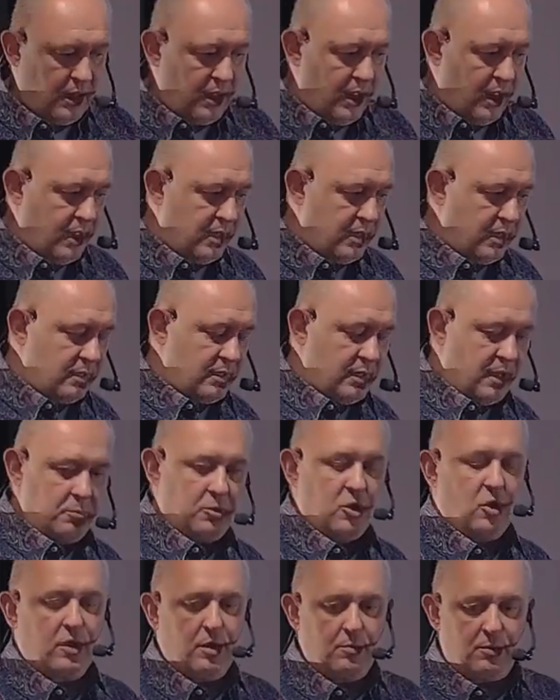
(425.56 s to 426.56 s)
And then I'm
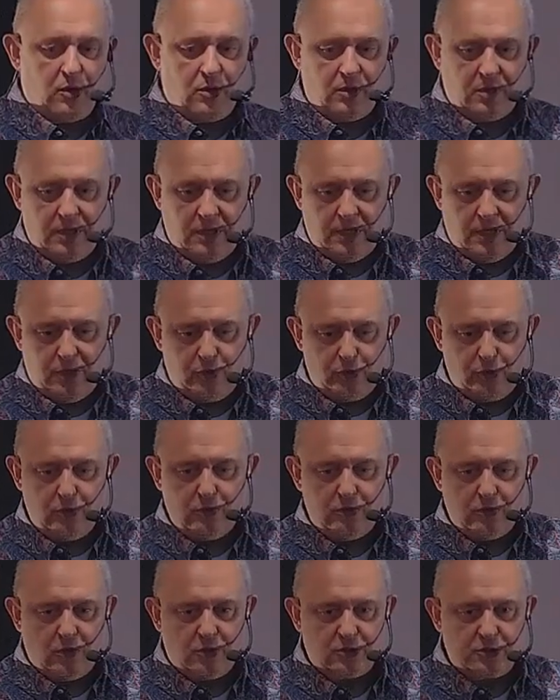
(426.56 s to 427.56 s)
talking about
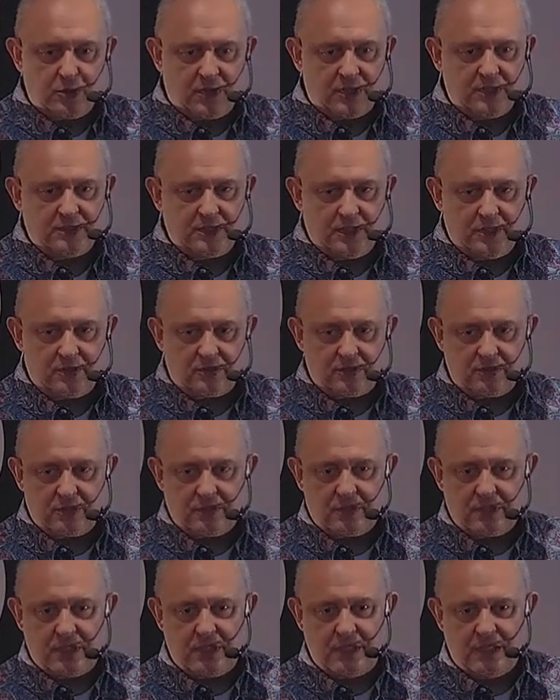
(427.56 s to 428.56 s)
new
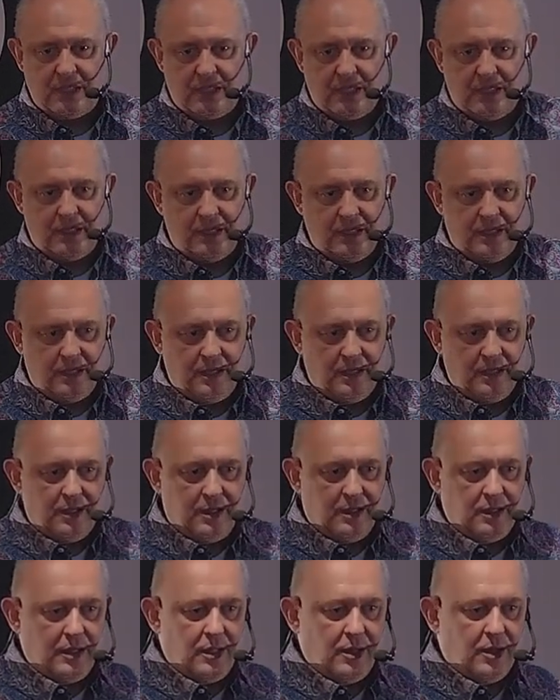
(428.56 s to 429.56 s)
Osmanization
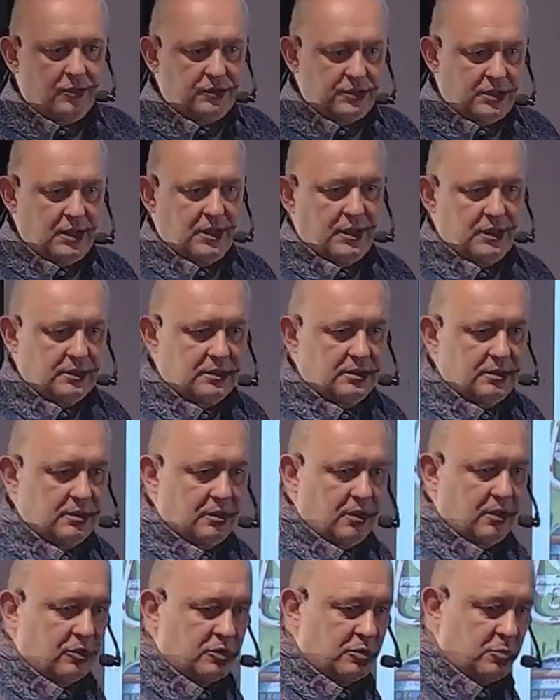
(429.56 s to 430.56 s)
of cities.
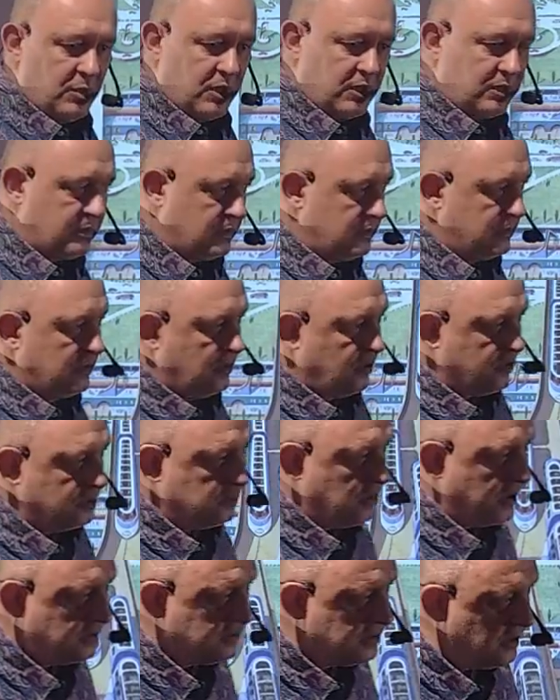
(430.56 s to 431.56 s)
Osman
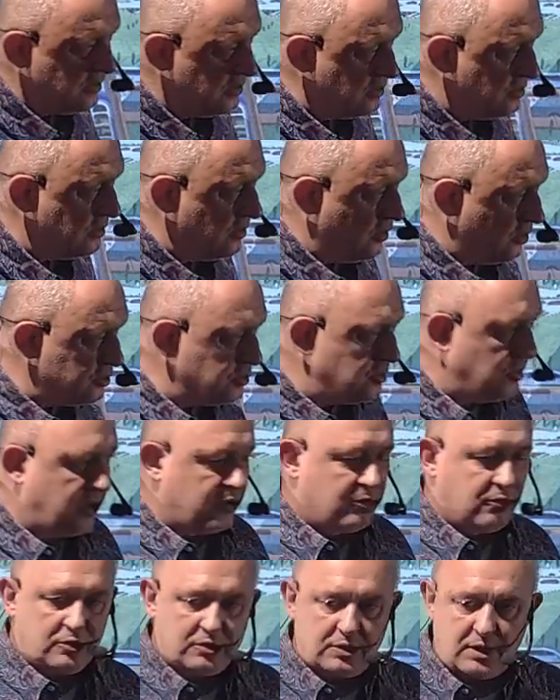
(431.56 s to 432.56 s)

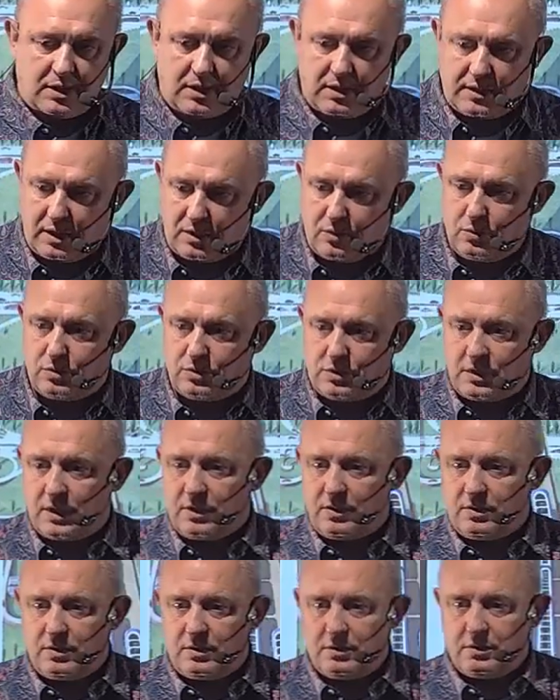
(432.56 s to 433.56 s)
was architect who
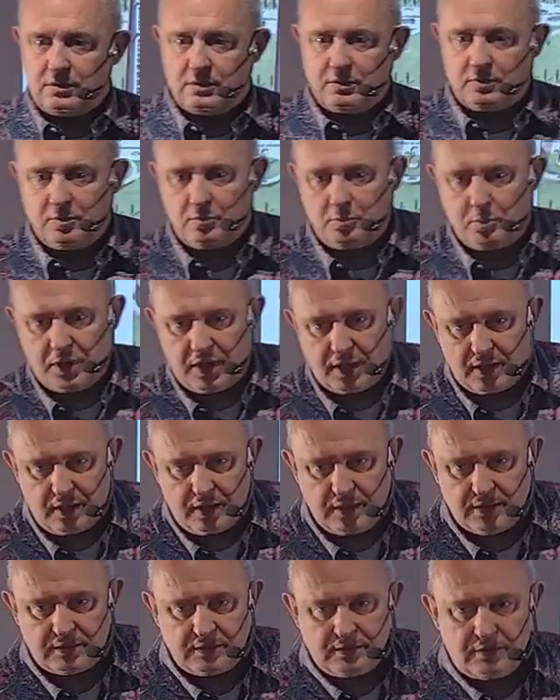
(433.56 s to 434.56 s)
changed
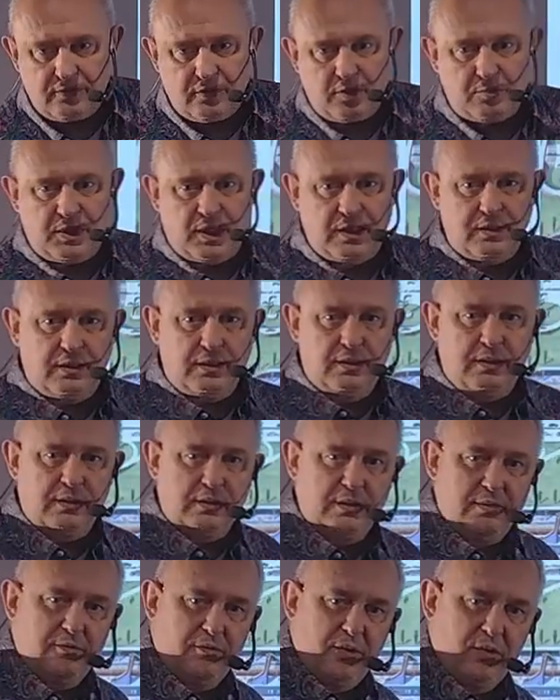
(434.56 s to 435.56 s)
Paris from
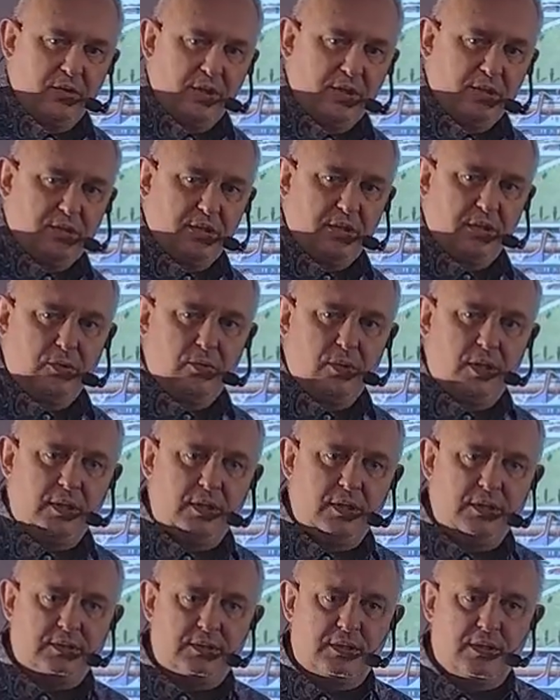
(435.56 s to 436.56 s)
1853 to
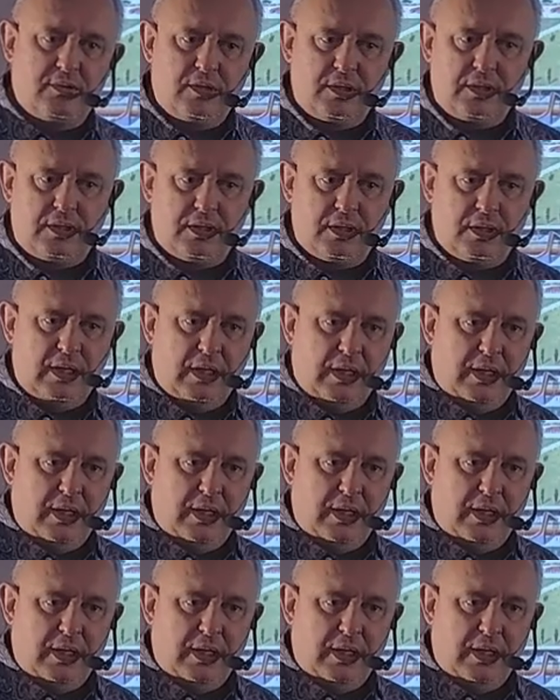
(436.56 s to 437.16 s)
1870.